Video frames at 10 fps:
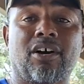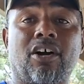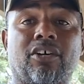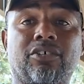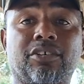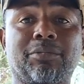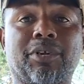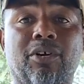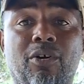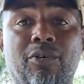are going to be
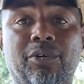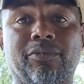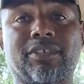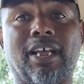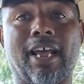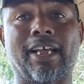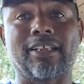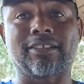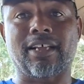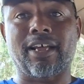cold. If it's hot
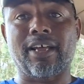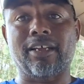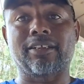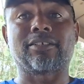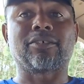outside,